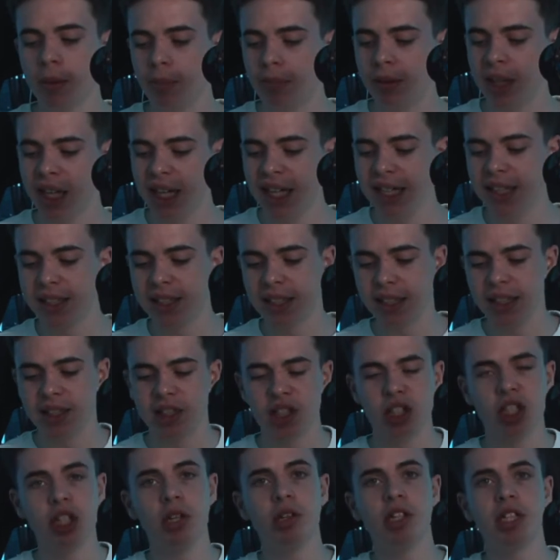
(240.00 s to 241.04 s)
complaints is
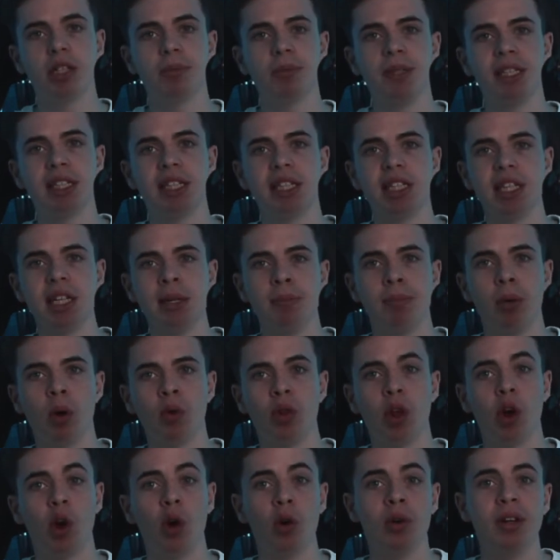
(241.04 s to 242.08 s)
the USB-C
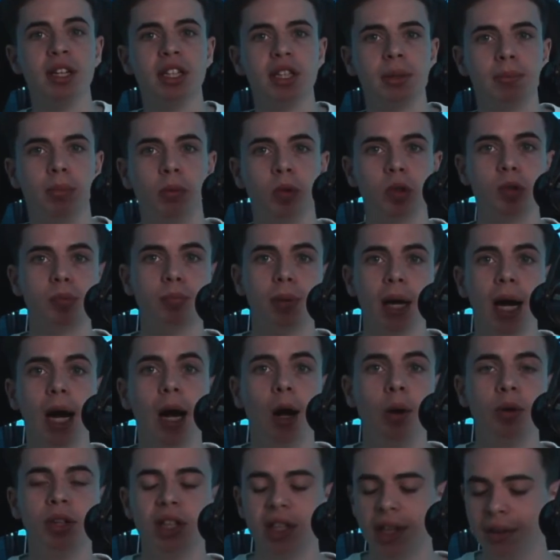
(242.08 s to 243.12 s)
port that only supports
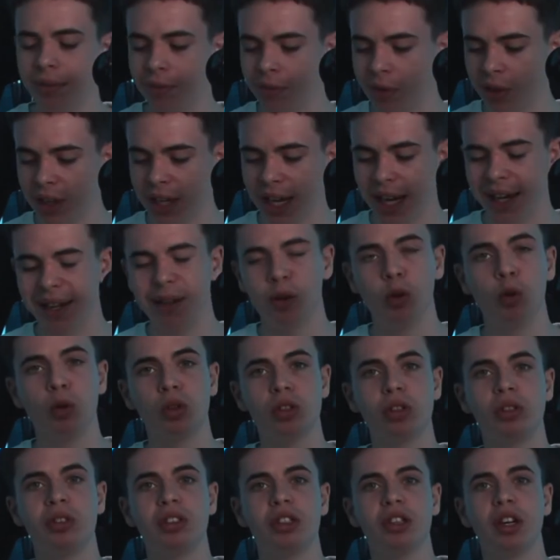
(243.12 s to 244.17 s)
power delivery, and it
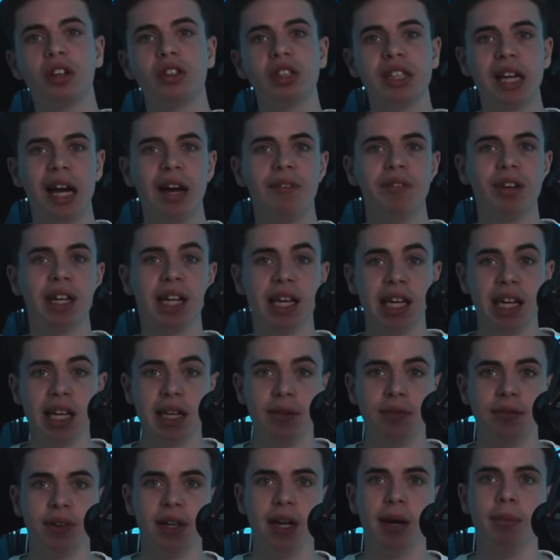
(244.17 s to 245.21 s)
also doesn't have an
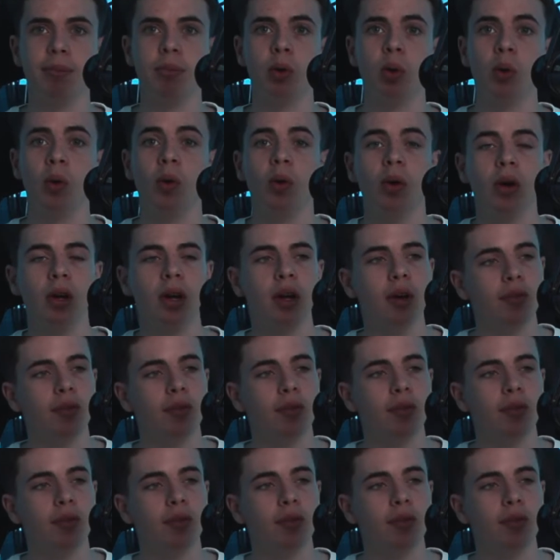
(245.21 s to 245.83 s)
Ethernet port.